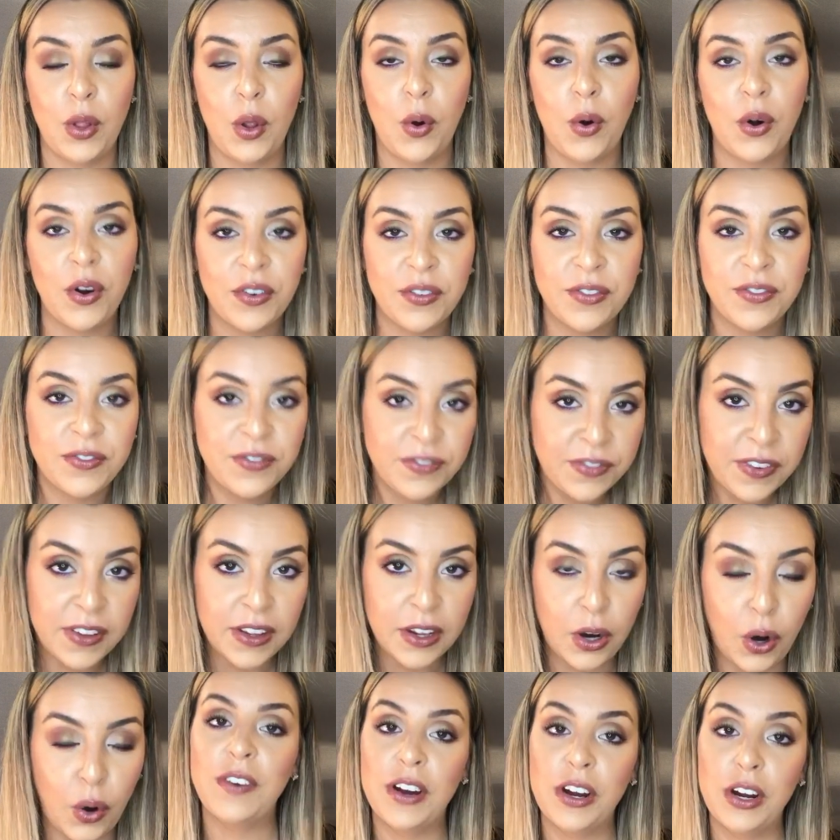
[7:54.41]
or
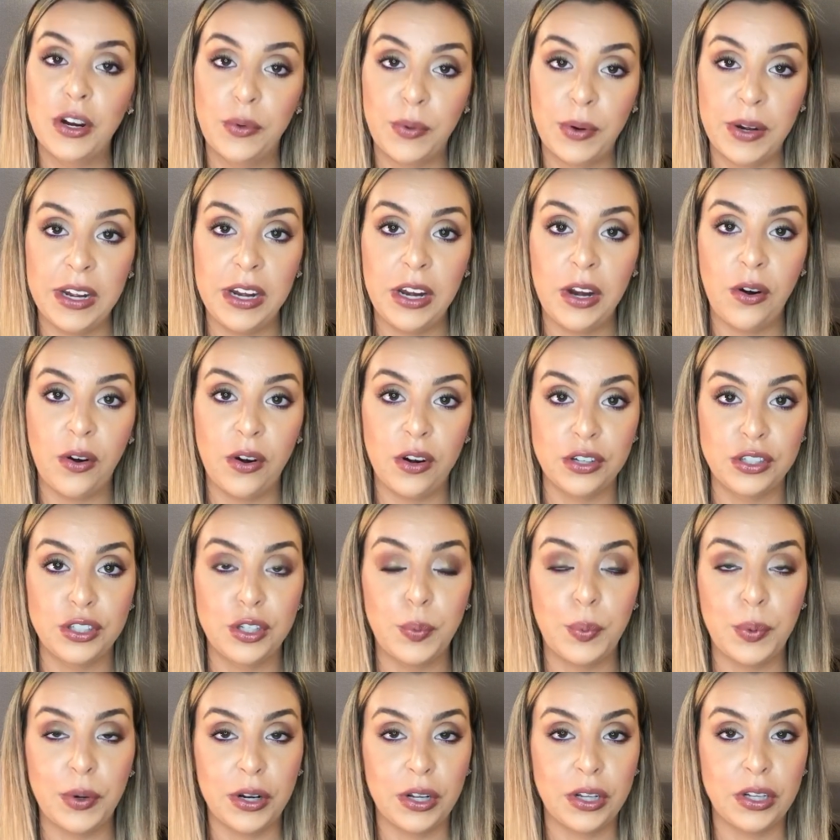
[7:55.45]
feel very gritty or
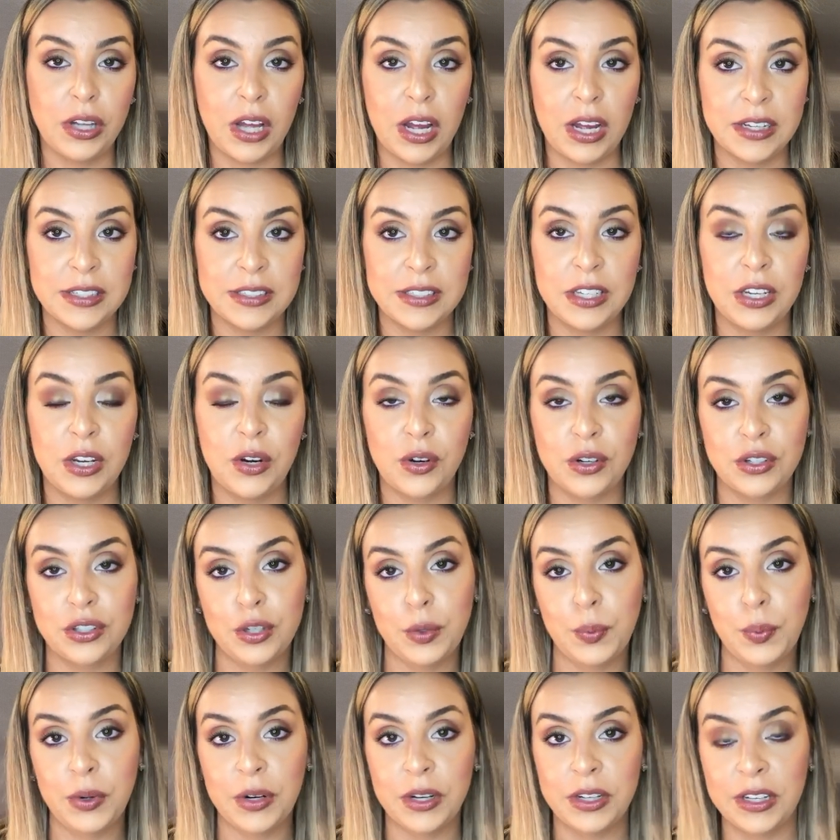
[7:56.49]
super glossy or
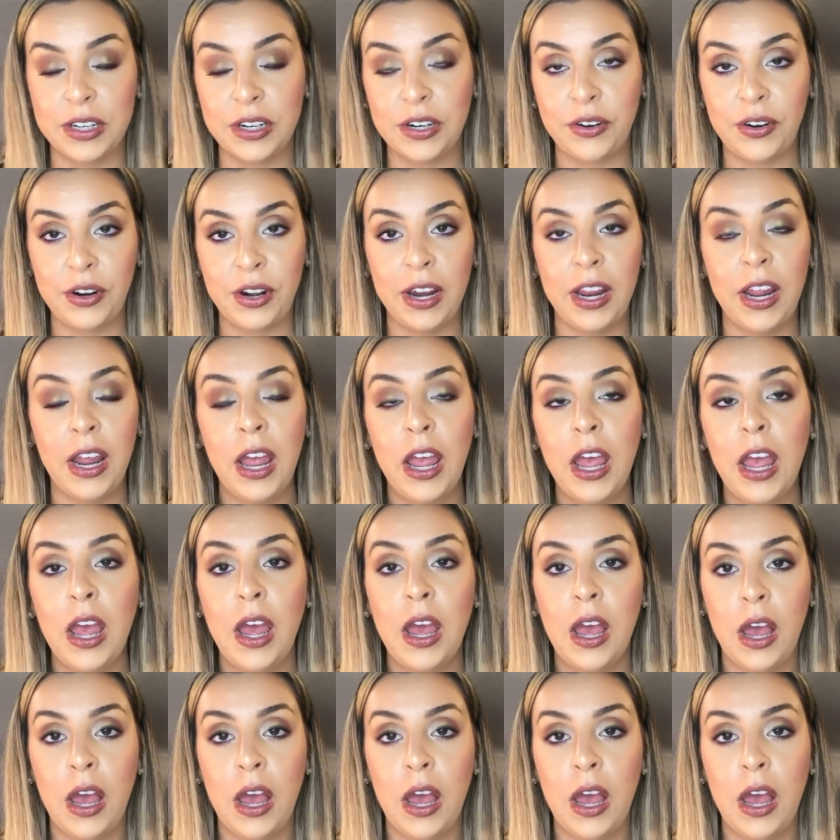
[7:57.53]
super glittery,